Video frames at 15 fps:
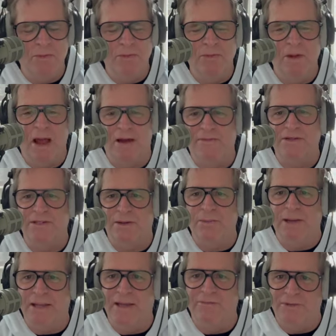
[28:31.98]
obviously we
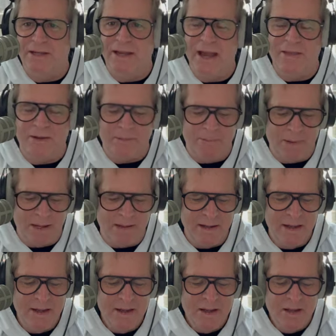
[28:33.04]
live together, but
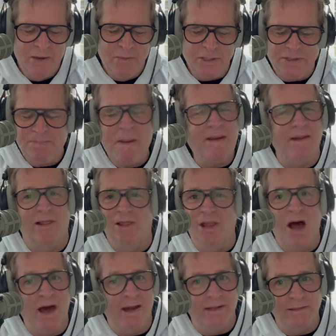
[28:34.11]
we spend a
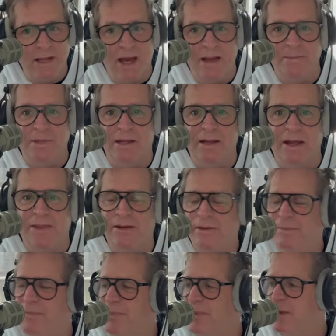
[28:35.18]
lot of time together.
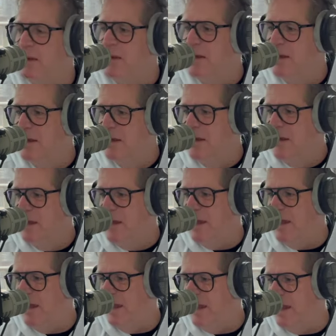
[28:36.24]

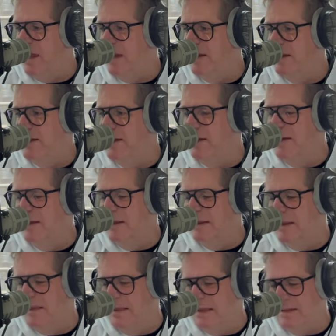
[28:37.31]
And
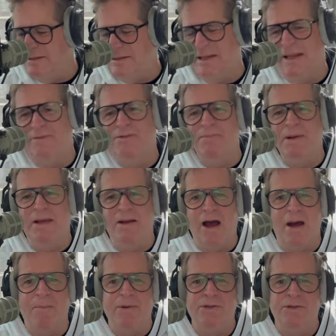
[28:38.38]
this gives me an
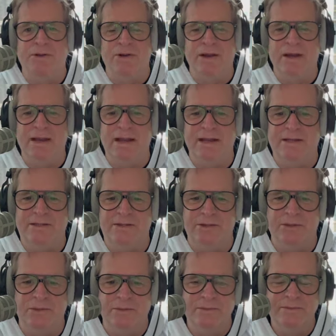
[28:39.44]
opportunity
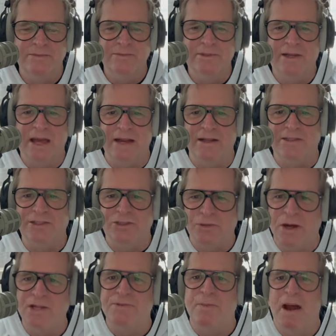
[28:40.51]
to kind of
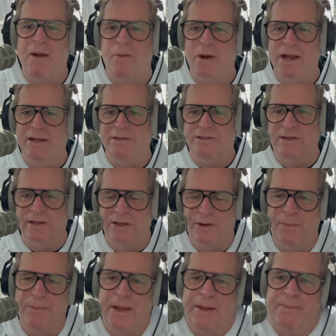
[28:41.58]
stretch my wings a
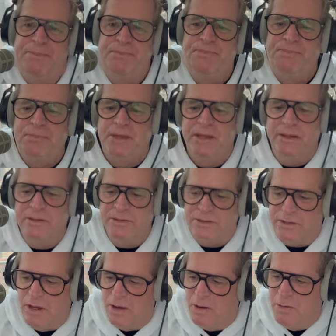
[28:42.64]
little bit.
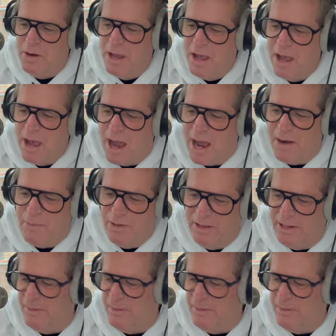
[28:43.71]
So I really